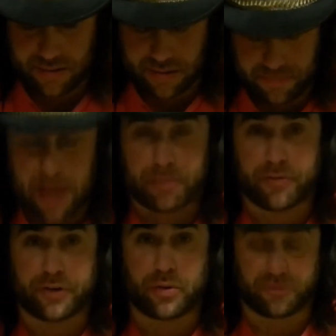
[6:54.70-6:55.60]

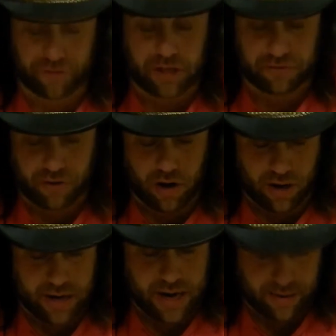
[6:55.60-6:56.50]
pay-per-view it's gone
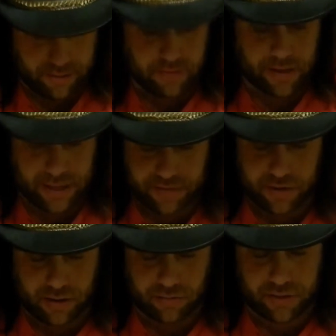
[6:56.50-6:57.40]
now. It really is. I
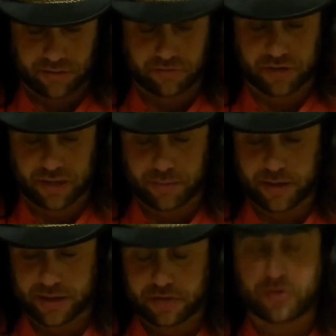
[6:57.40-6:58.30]
don't think there's anybody
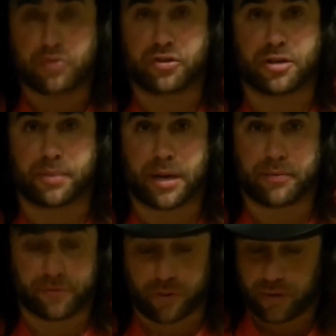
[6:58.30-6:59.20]
that tunes into
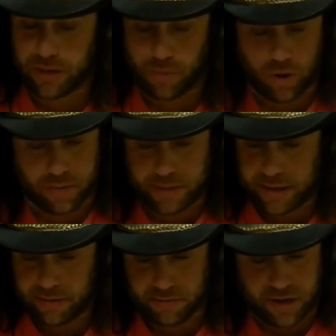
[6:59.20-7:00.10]
pay-per-view anymore. I
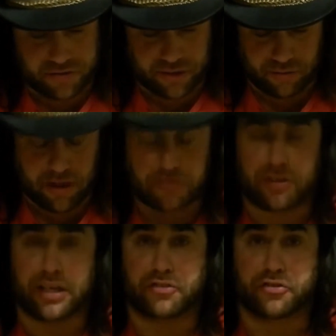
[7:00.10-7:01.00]
mean, I think
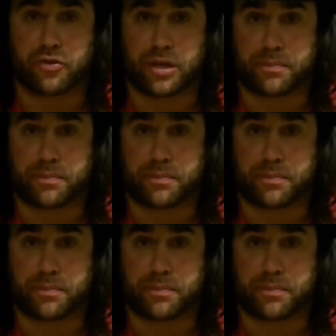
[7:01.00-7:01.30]
wrestling is the only